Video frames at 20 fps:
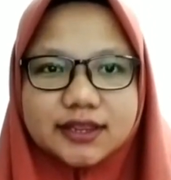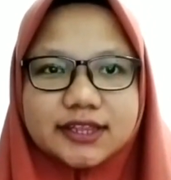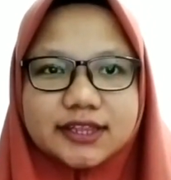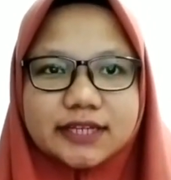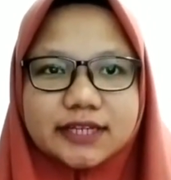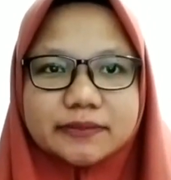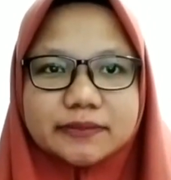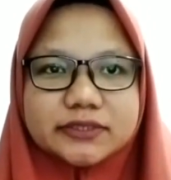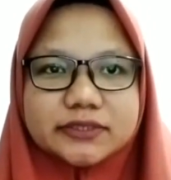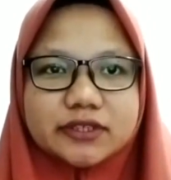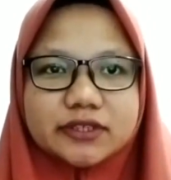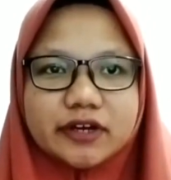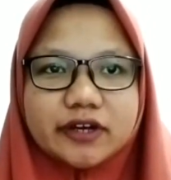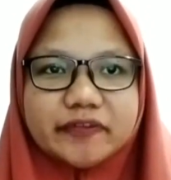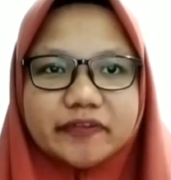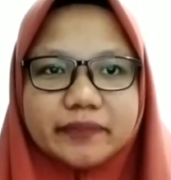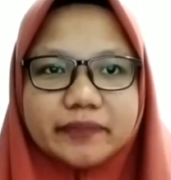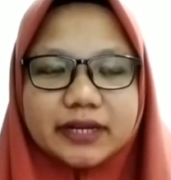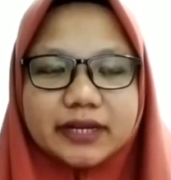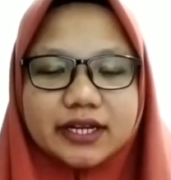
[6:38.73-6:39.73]
terms of
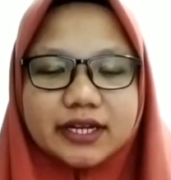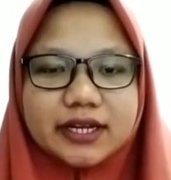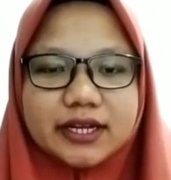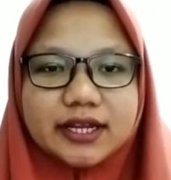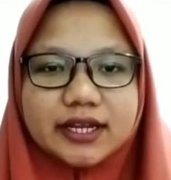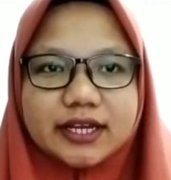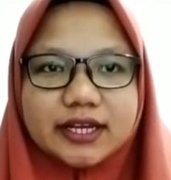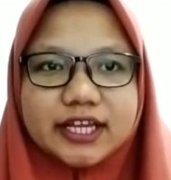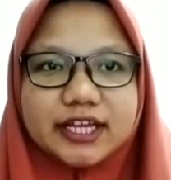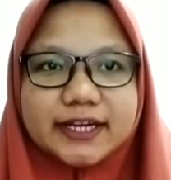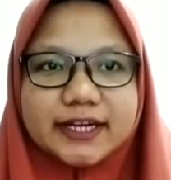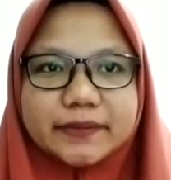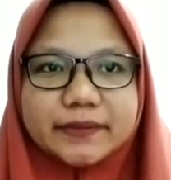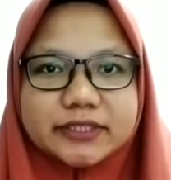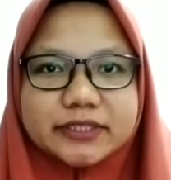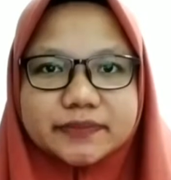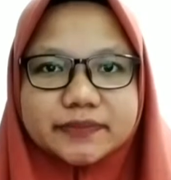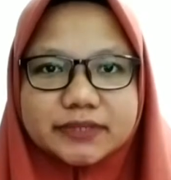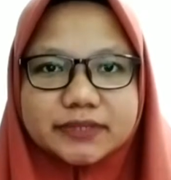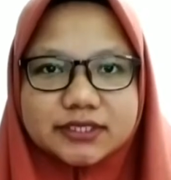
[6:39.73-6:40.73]
plant and animal
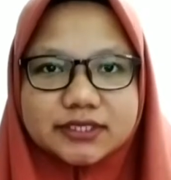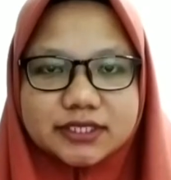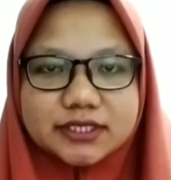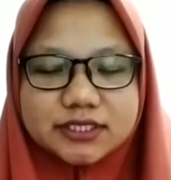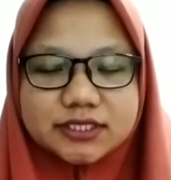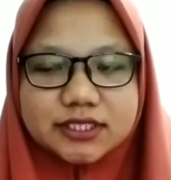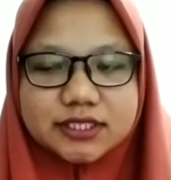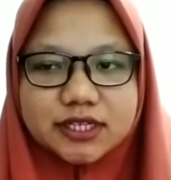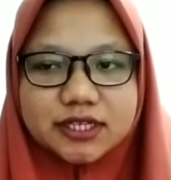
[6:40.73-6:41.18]
species,